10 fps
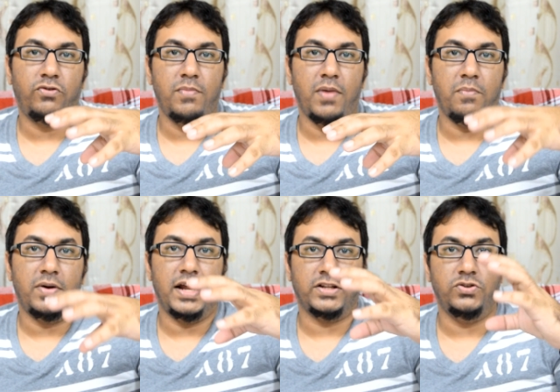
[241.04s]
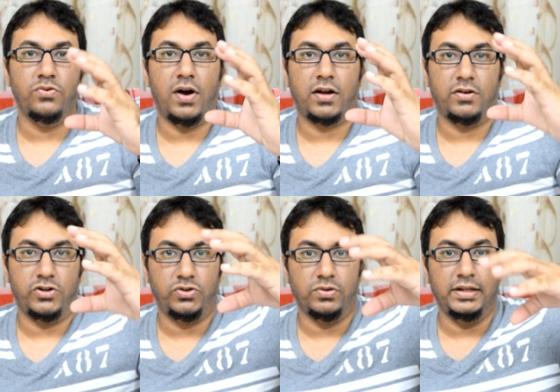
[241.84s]
remember that you are
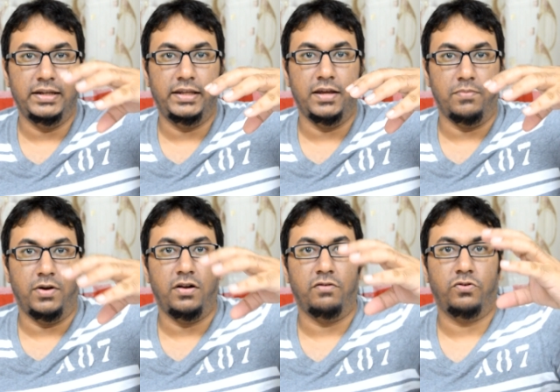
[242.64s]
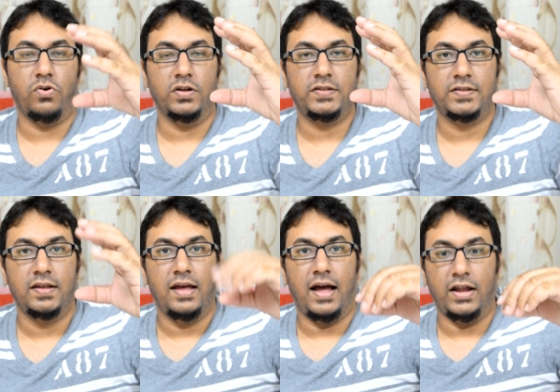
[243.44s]
controlling the gimbal, of course,
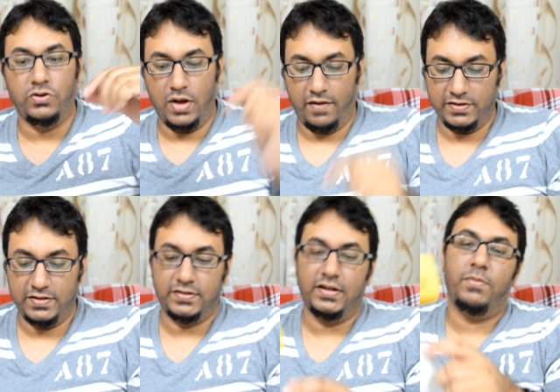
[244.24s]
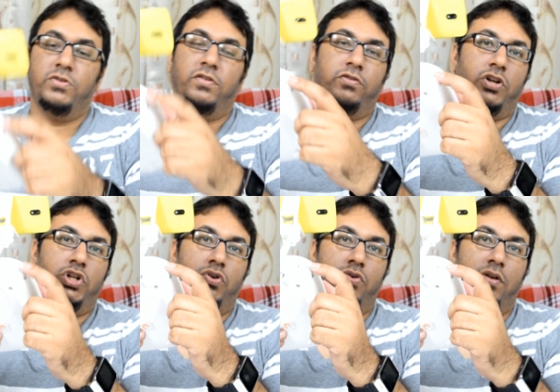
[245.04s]
and you have a certain amount of
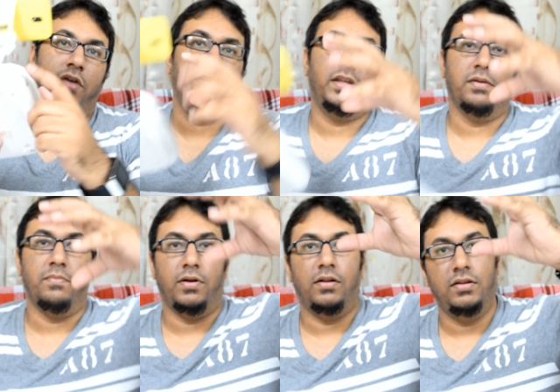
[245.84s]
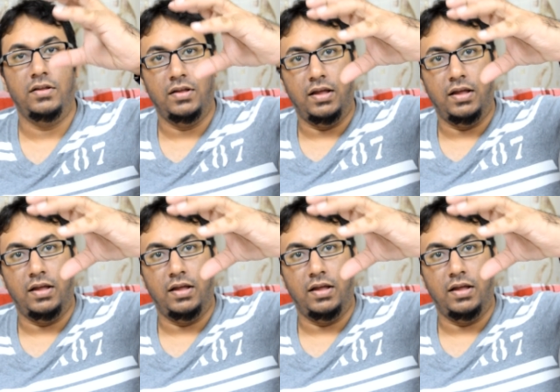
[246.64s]
control of the gimbal.